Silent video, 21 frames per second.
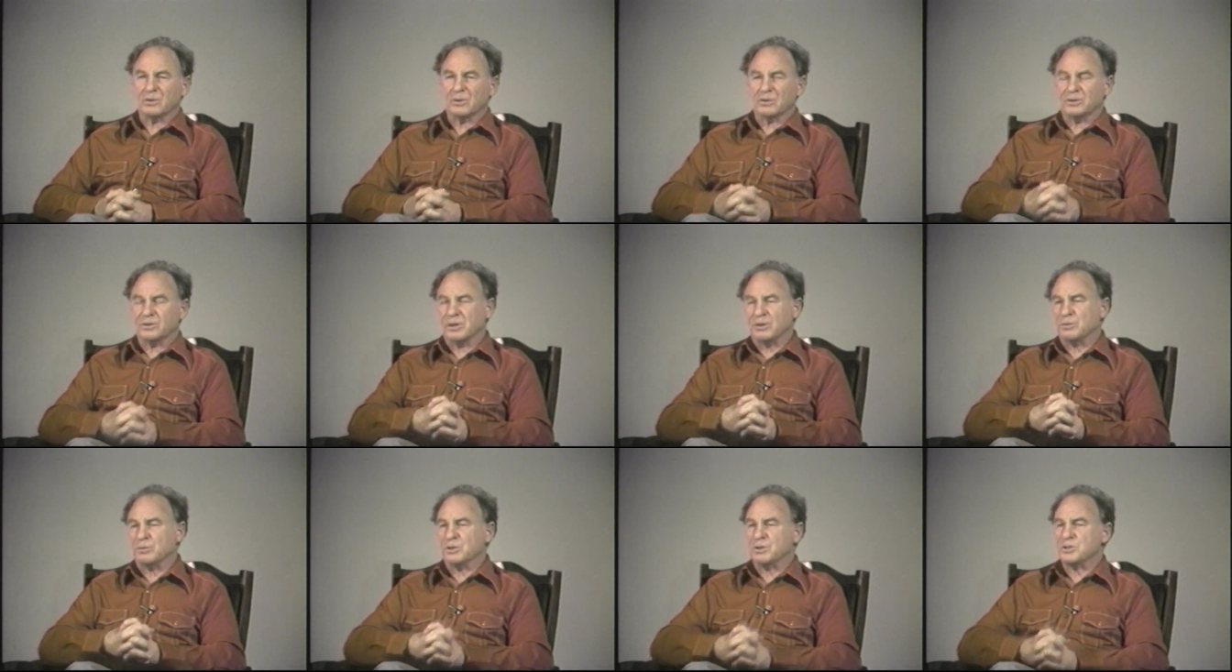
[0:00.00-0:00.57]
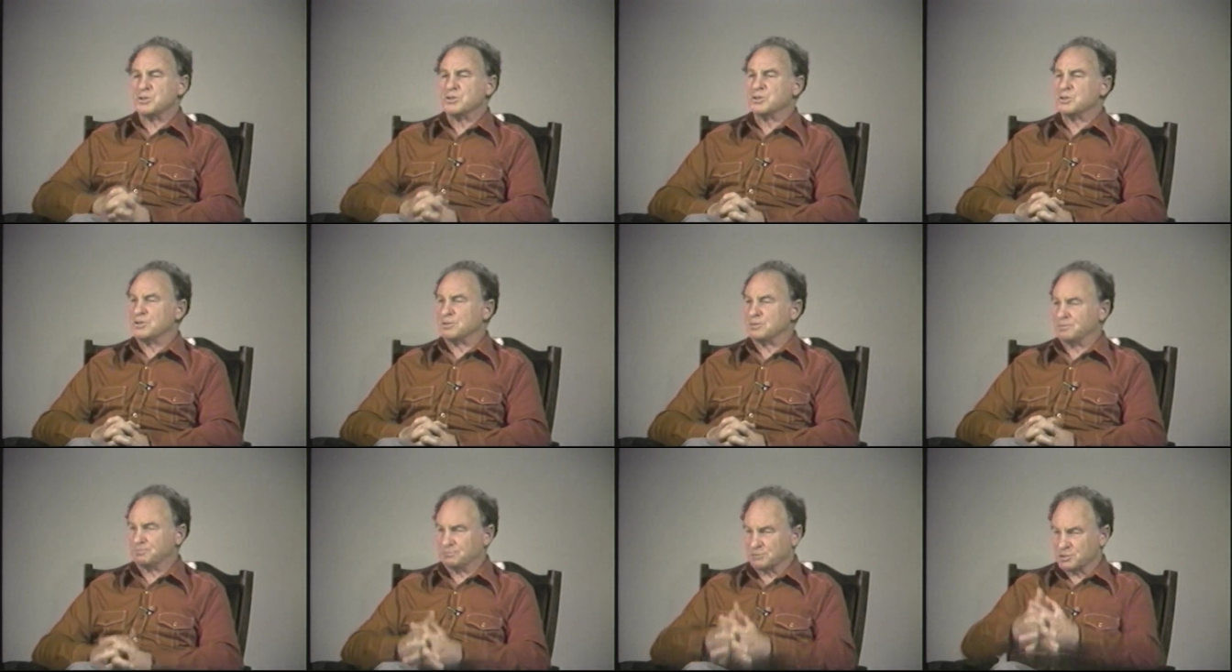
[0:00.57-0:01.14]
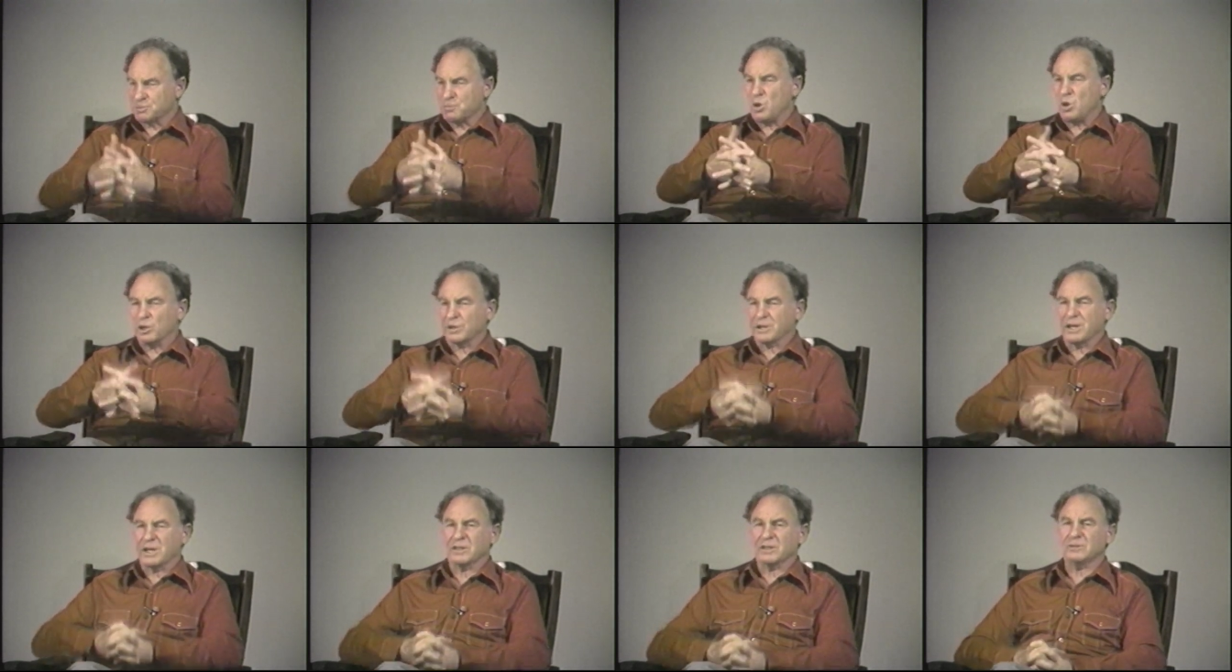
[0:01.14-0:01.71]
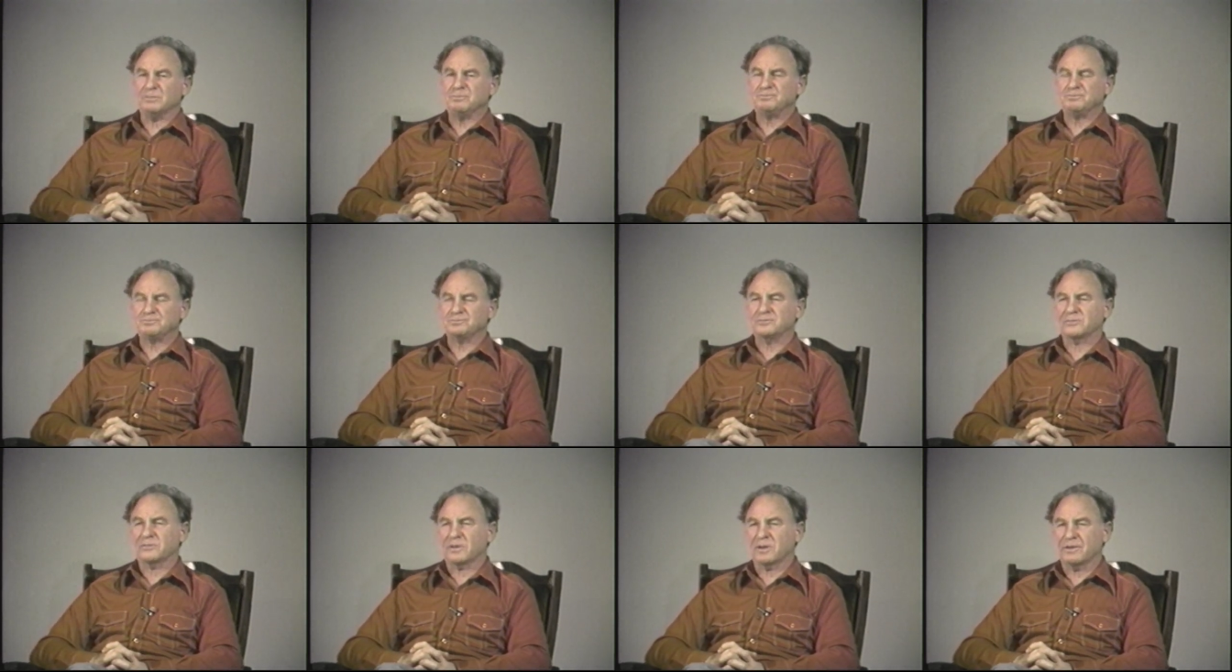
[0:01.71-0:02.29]
that was small kingdom,
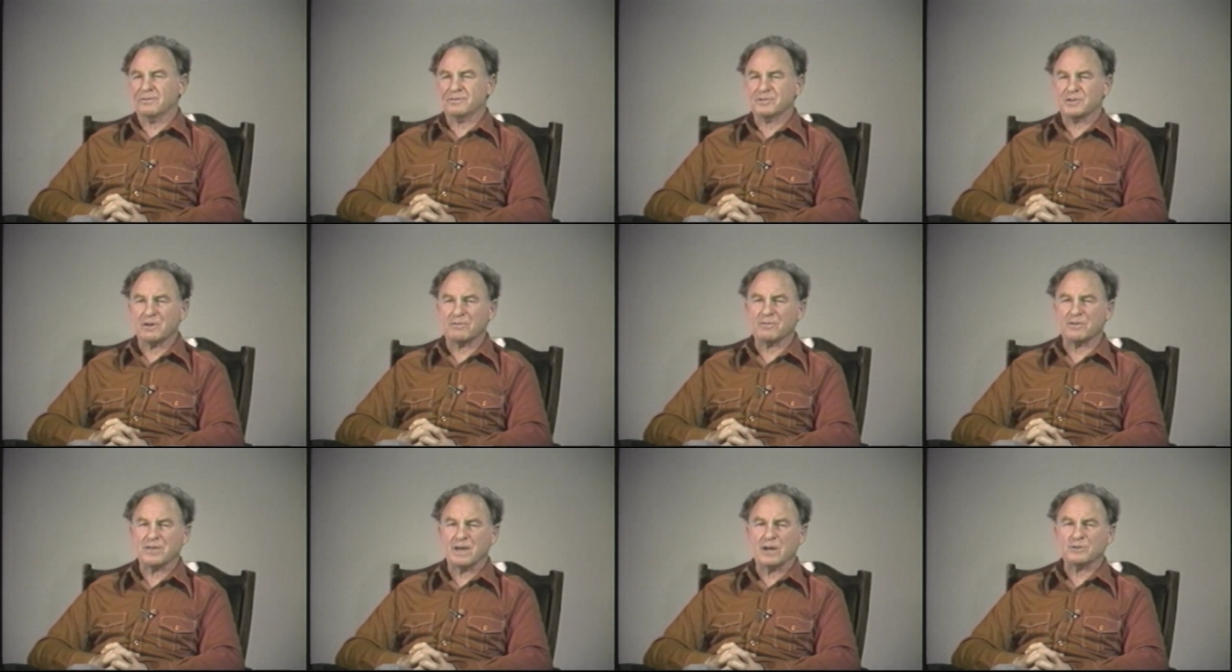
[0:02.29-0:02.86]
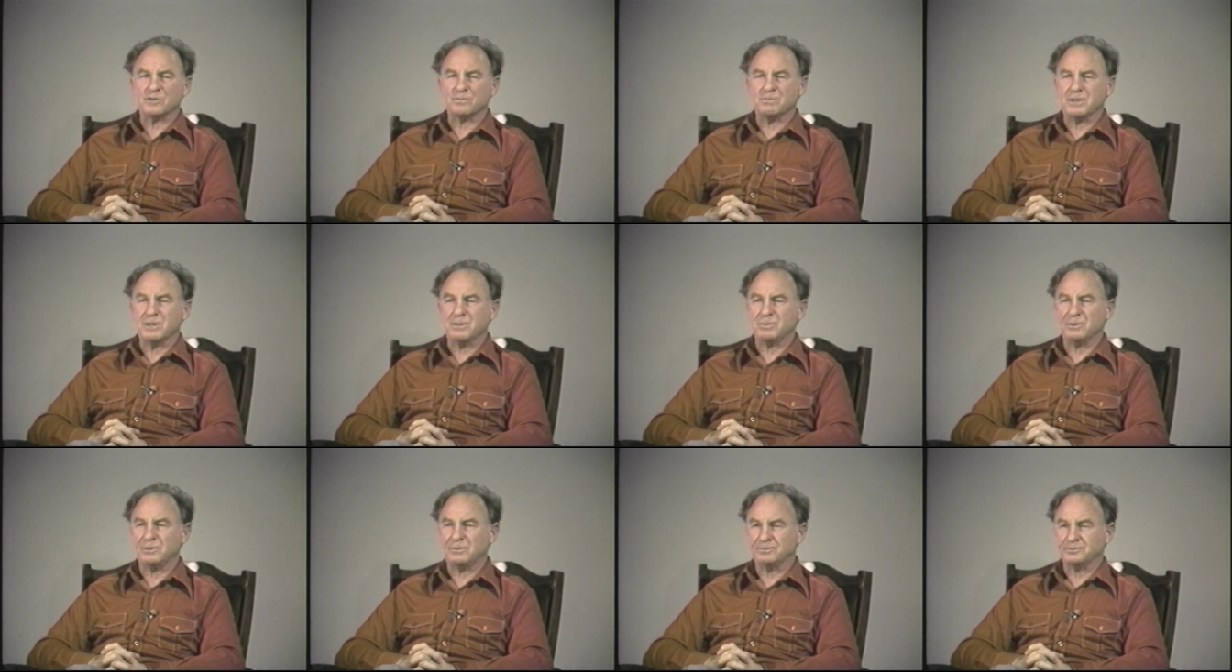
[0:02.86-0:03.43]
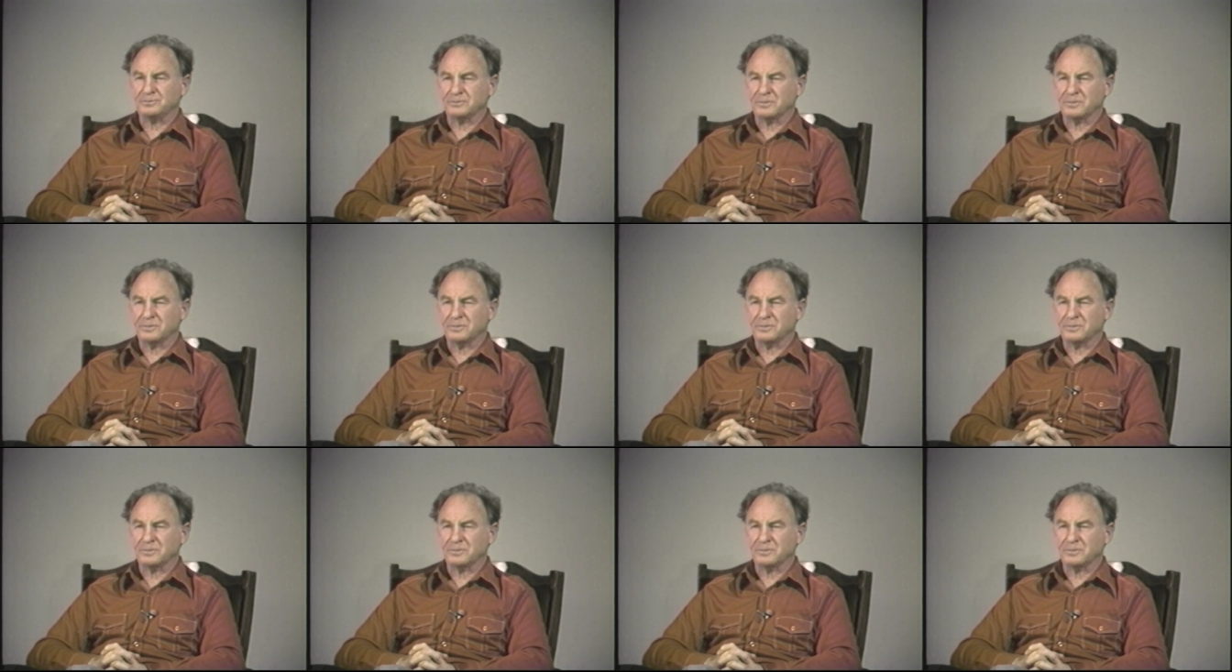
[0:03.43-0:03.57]
several thousand people,